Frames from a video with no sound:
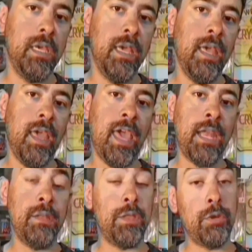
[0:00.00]
And in the
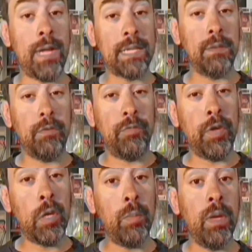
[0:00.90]
third act of the
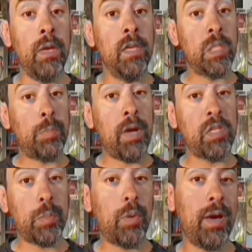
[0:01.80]
film, surprise,
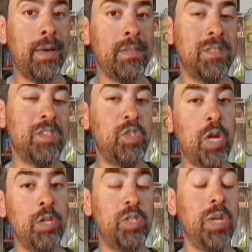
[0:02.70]
surprise, this
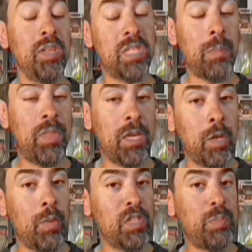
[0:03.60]
judge does something. Don't want
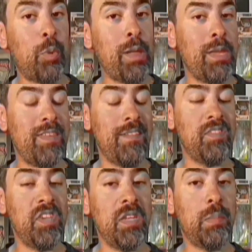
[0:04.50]
to spoil it, you haven't seen
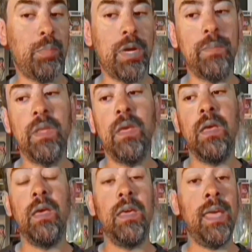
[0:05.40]
it, but
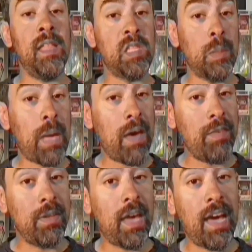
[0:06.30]
he ends up having to
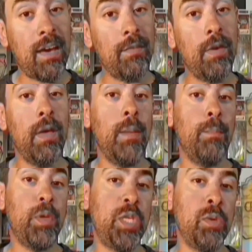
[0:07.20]
have
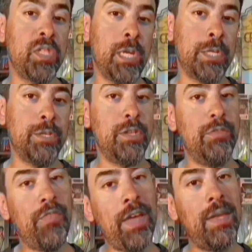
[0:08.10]
Pacino's character
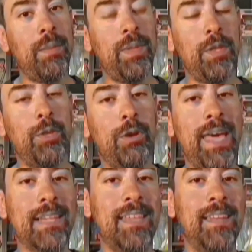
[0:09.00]
defend him in the third act,
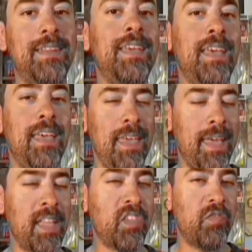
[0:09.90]
and it
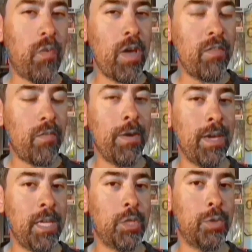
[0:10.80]
gets very, very
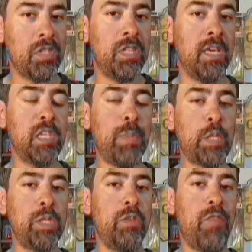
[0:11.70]
interesting, especially in the
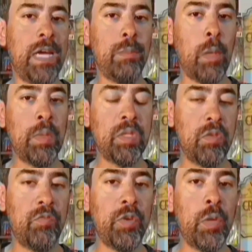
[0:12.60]
final moments of the
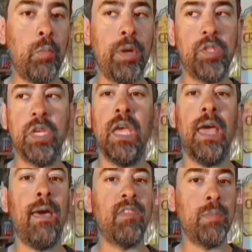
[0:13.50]
film, which have
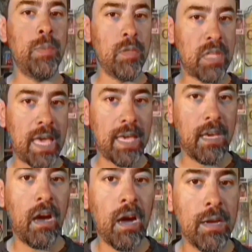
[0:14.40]
some of the most
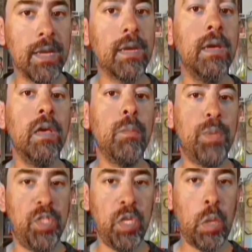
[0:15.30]
iconic
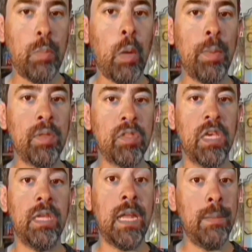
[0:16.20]
Pacino moments in
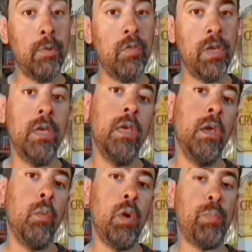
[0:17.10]
any movie,
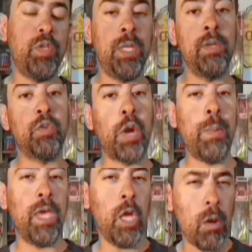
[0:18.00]
with Pacino screaming,
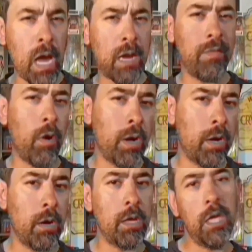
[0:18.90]
"You're out of order!
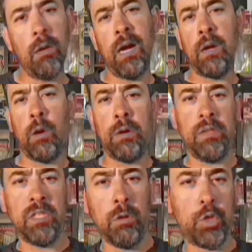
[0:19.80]
You're out of order! This
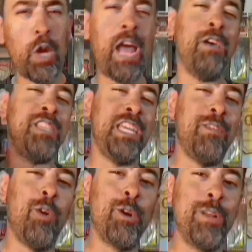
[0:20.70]
whole trial is out of
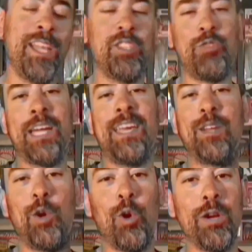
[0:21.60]
order!" He gets dragged out of
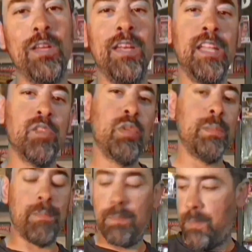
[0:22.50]
court. It's one of
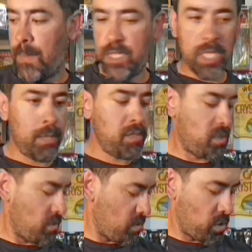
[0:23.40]
my chair is
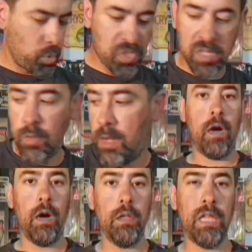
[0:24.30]
twisting around. A
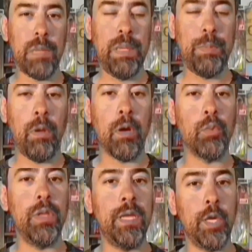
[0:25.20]
lot of people aren't really
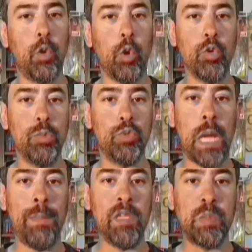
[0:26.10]
into courtroom
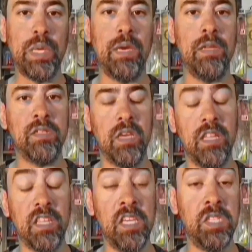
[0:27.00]
dramas because it's
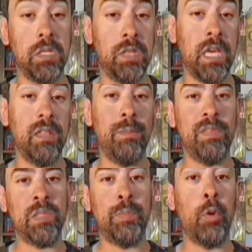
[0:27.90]
easy to think of them as
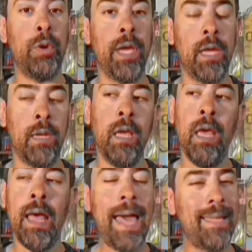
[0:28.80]
boring, and I
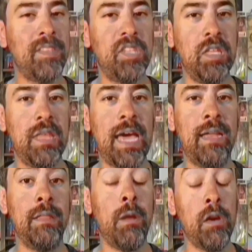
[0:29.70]
can see that. And there
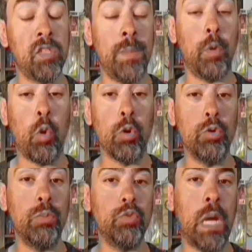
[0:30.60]
are some courtroom
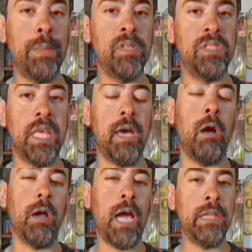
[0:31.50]
dramas that are
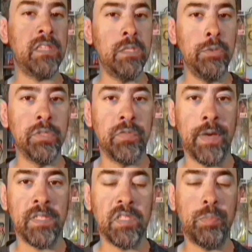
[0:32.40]
kind of snooze
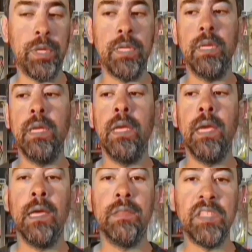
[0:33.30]
fests, but
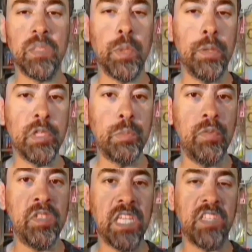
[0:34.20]
this is one of those movies
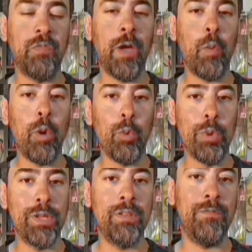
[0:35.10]
that's very well
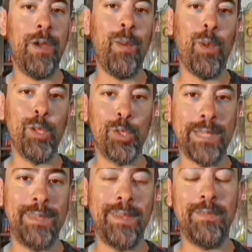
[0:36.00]
written, very well directed,
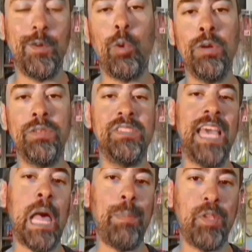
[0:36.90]
and of course it's Al
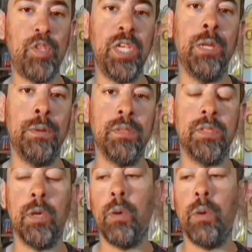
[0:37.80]
Pacino, and so